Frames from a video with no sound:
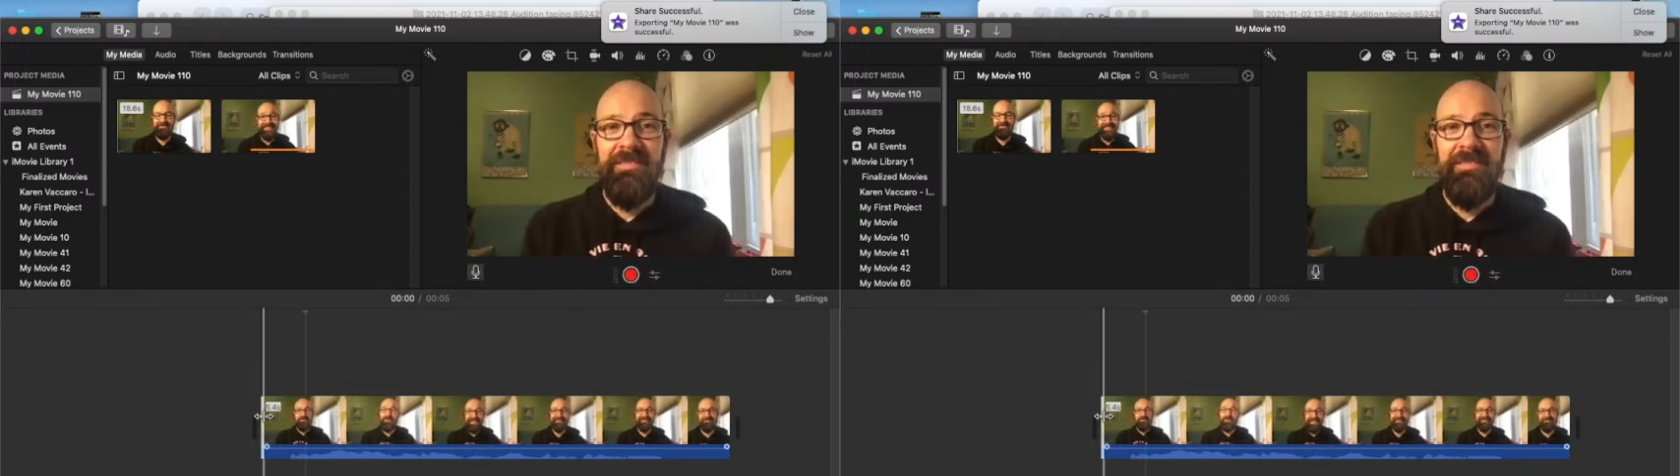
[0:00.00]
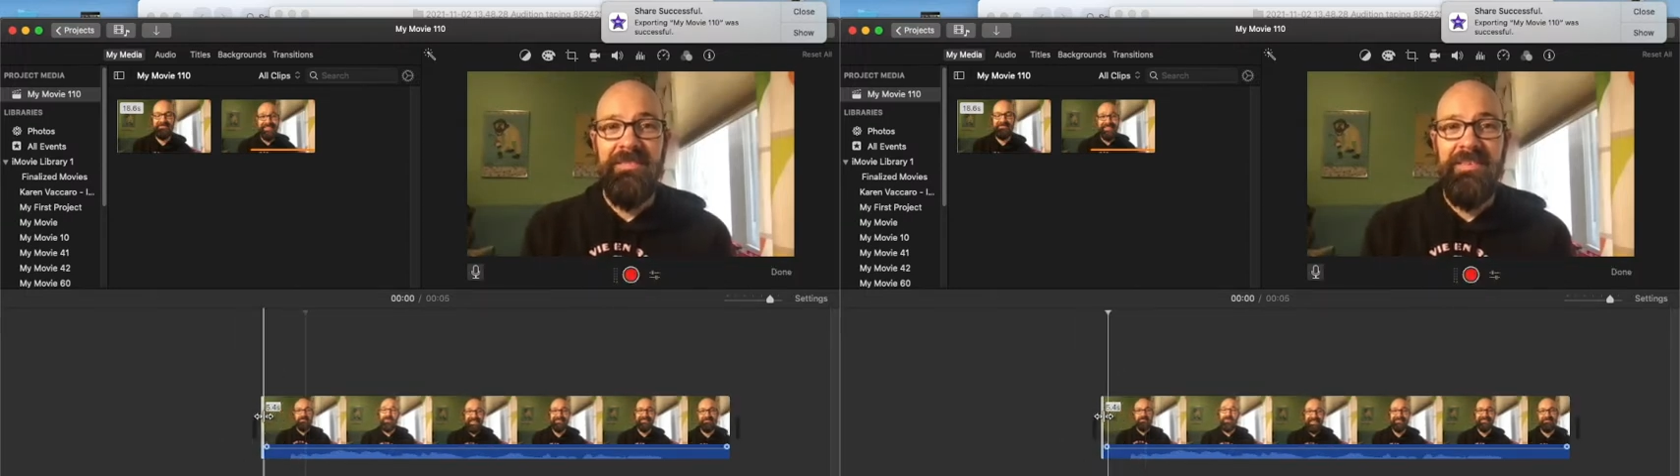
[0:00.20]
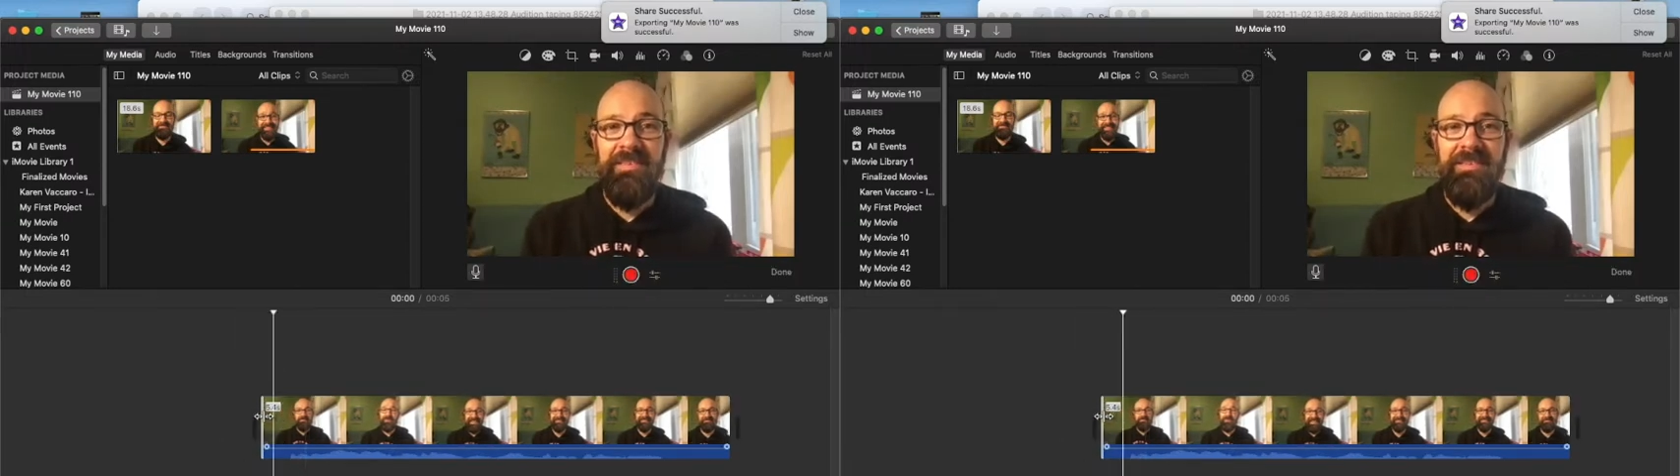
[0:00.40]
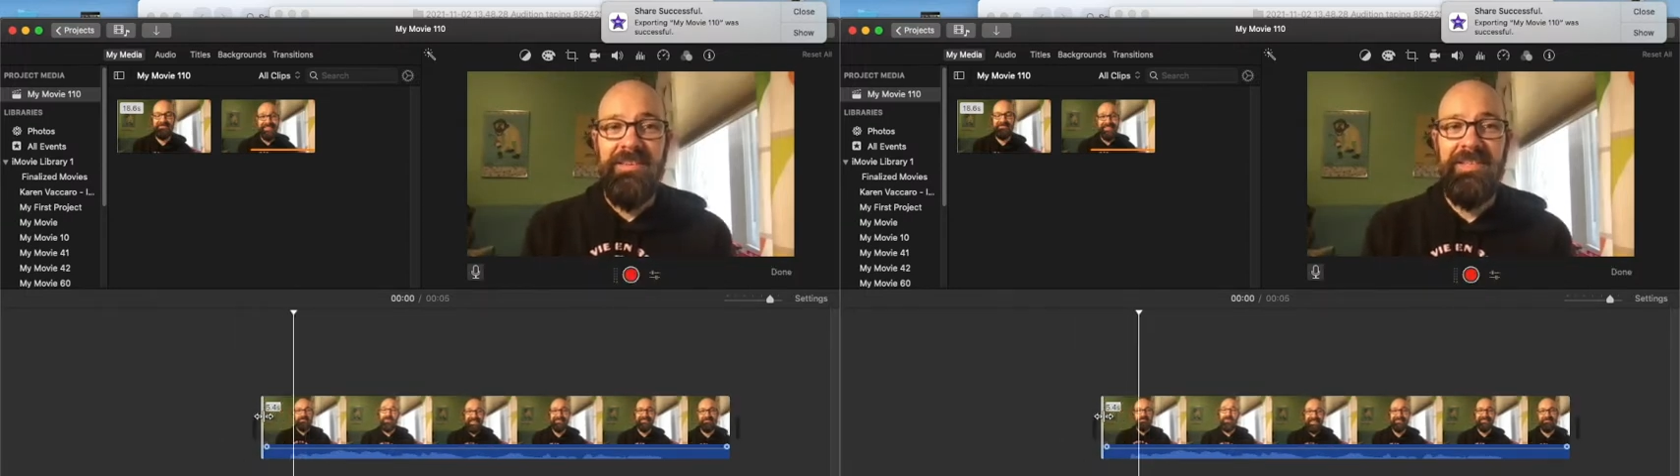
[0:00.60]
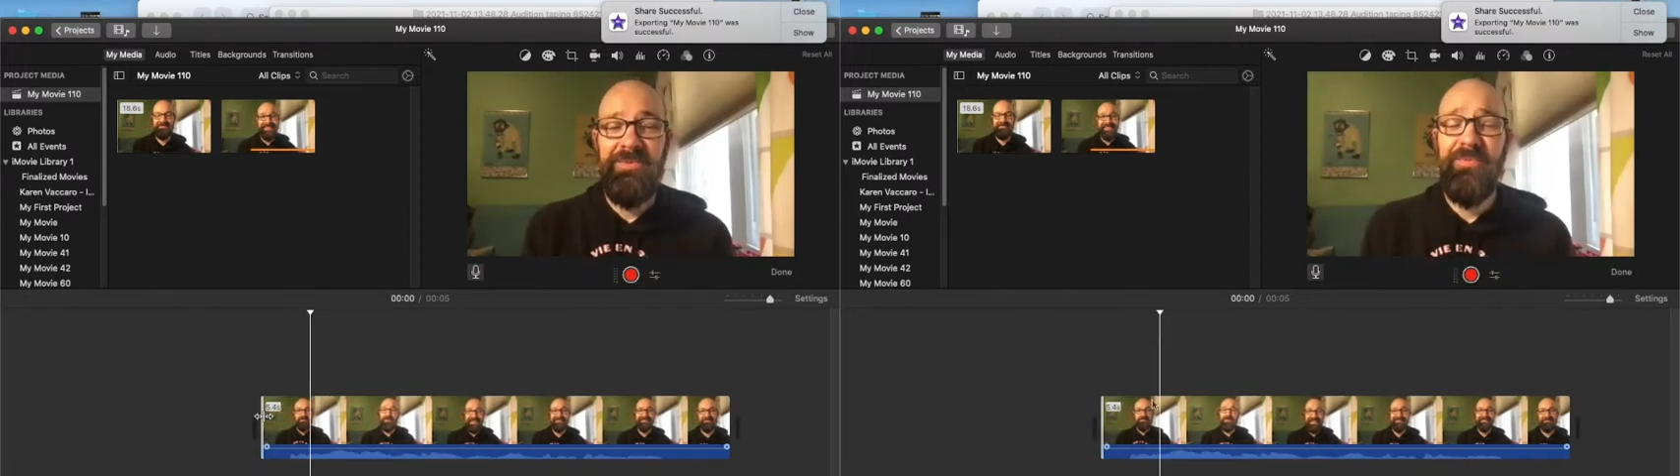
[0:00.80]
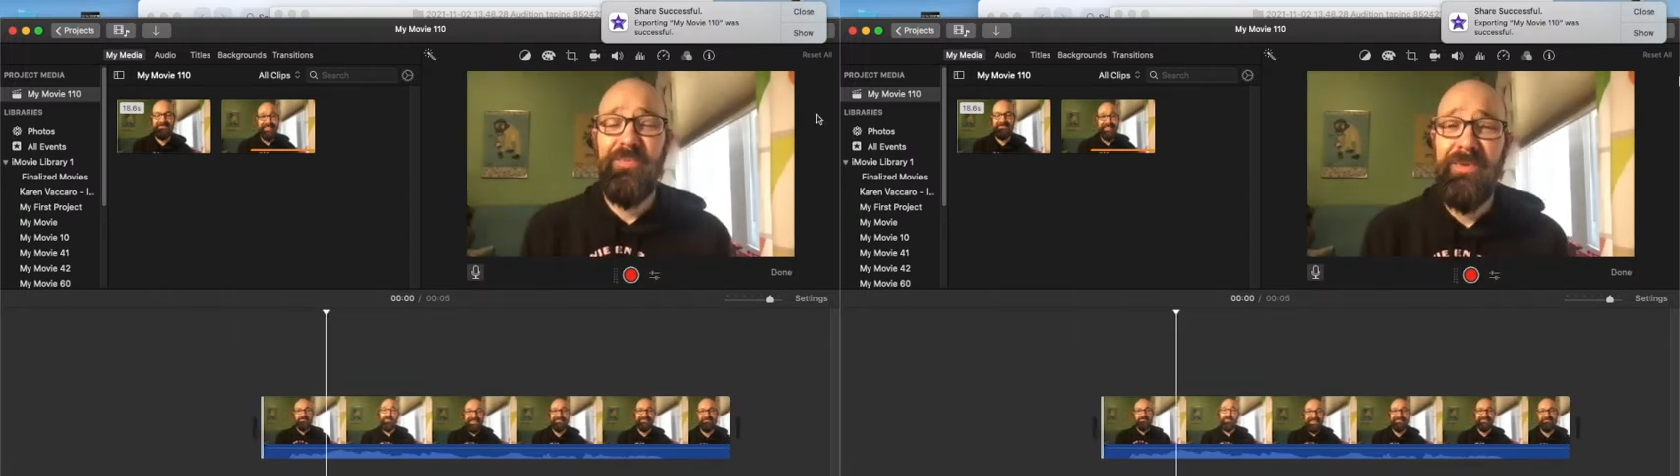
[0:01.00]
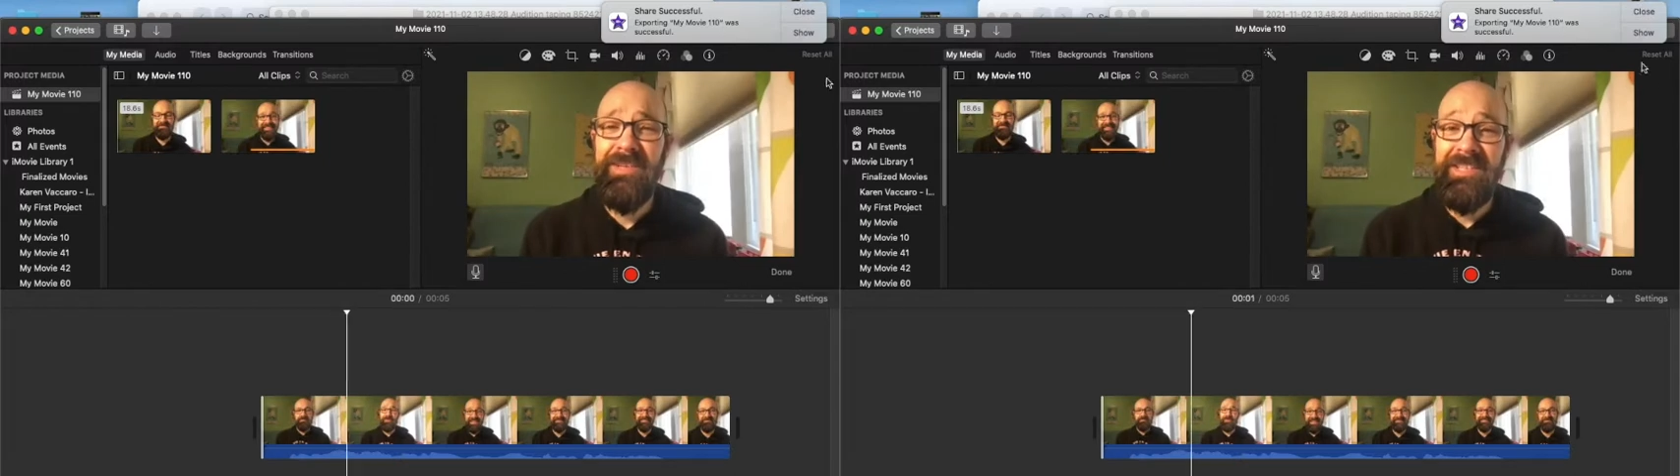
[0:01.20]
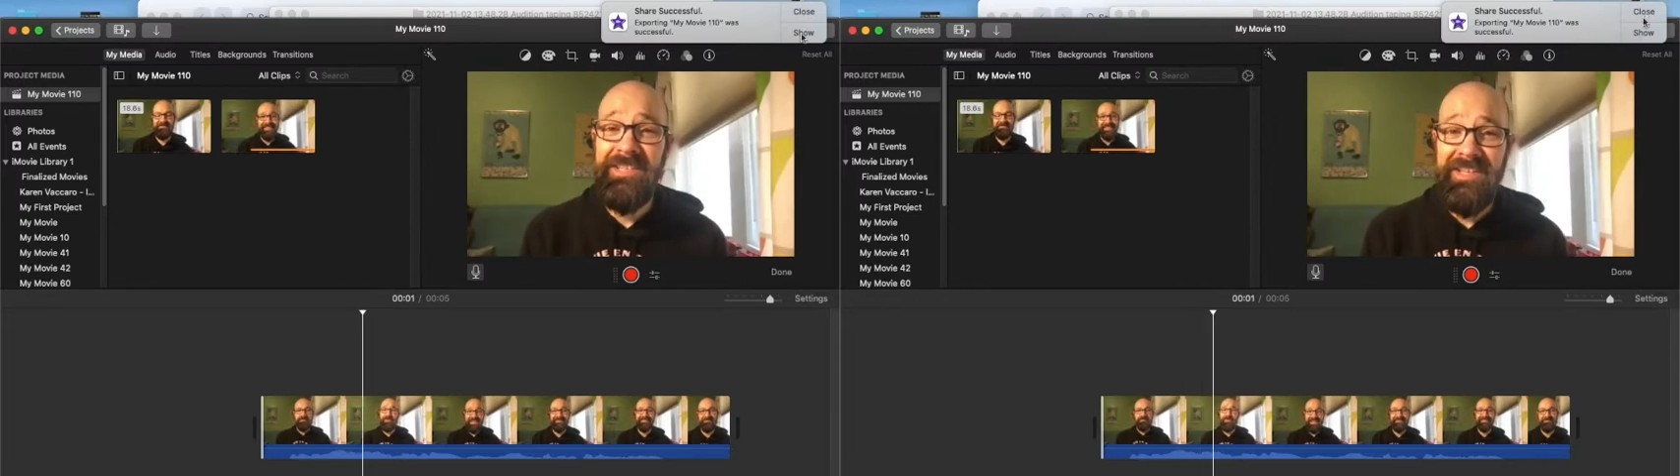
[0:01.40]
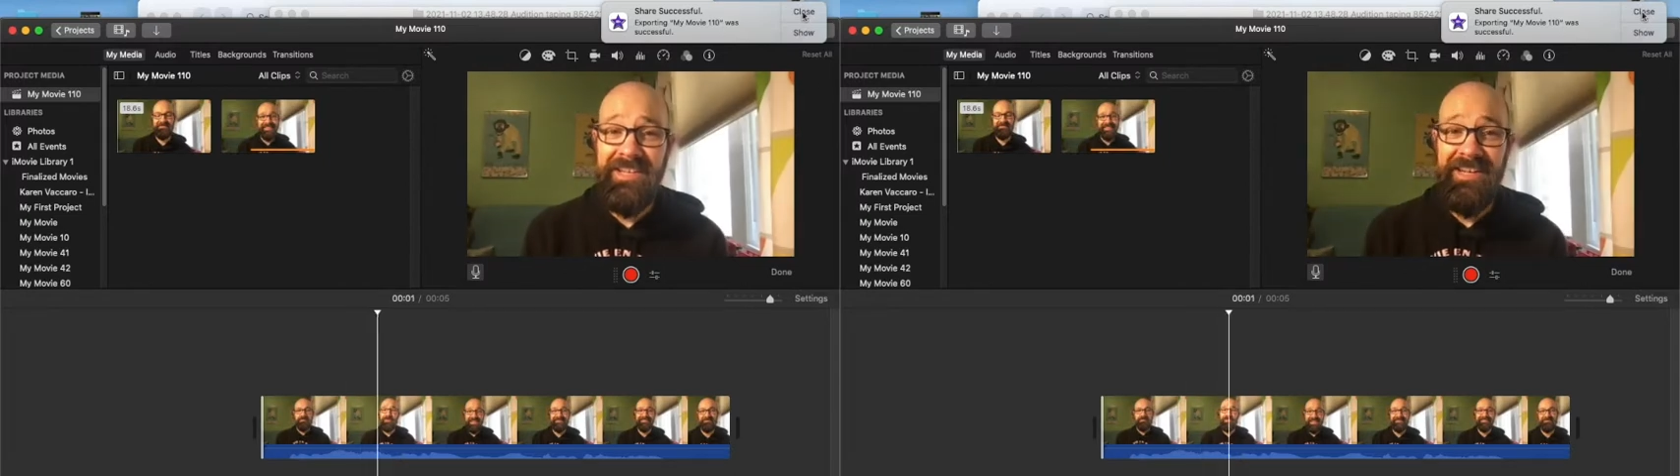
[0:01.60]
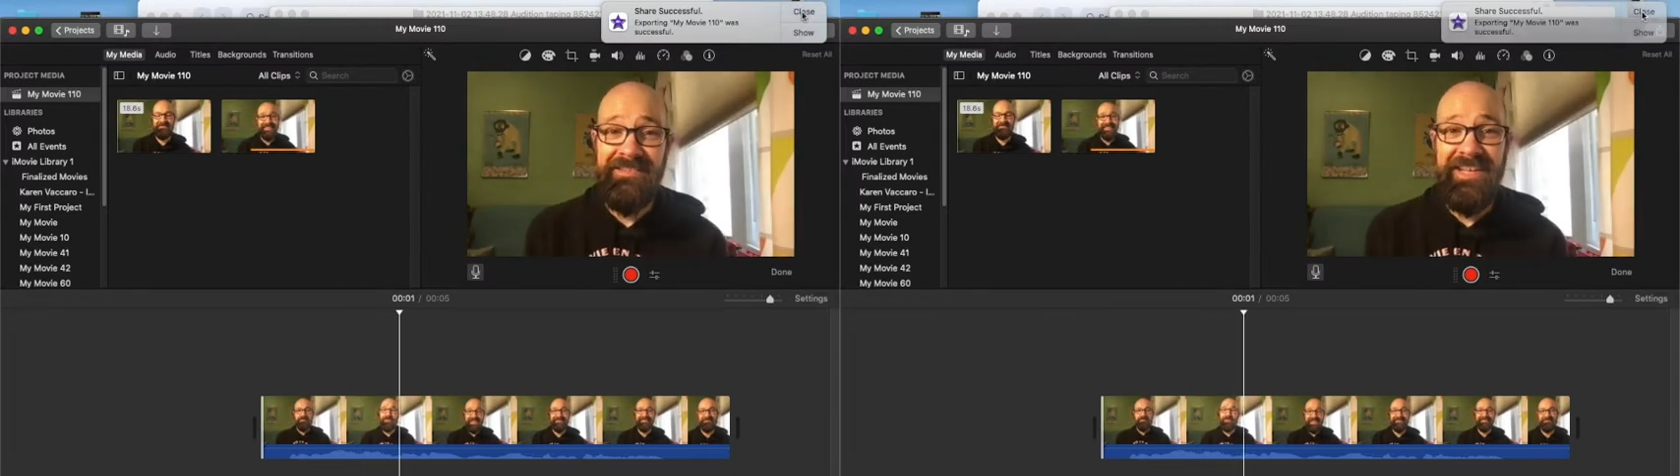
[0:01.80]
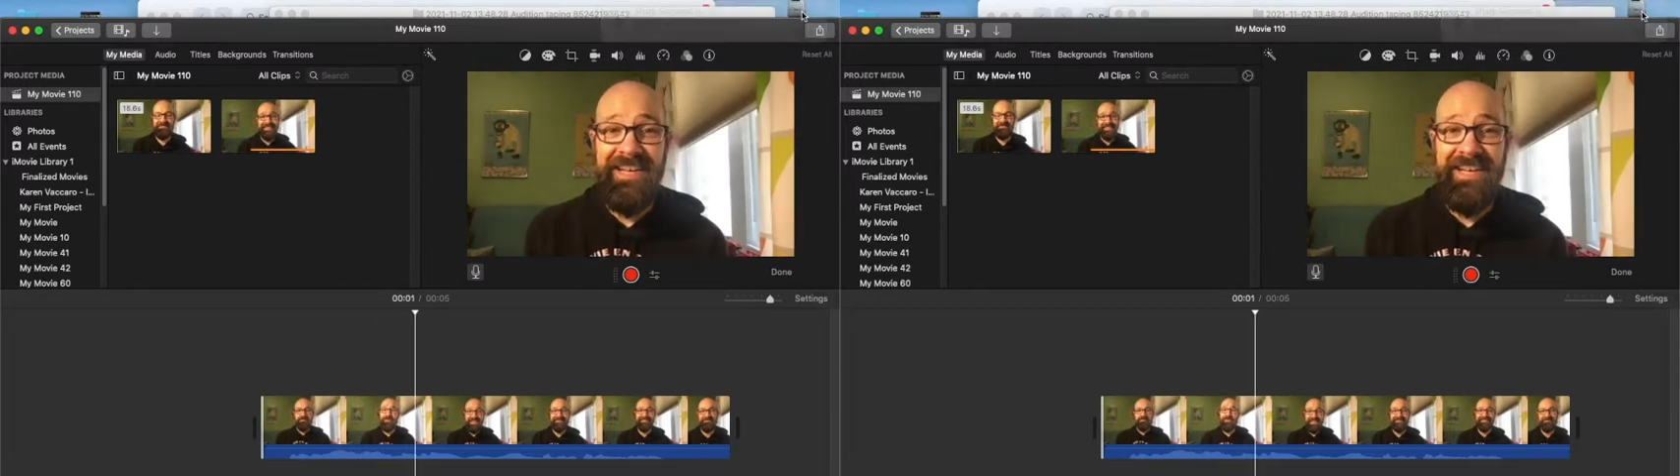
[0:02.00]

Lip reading: It's really sunny outside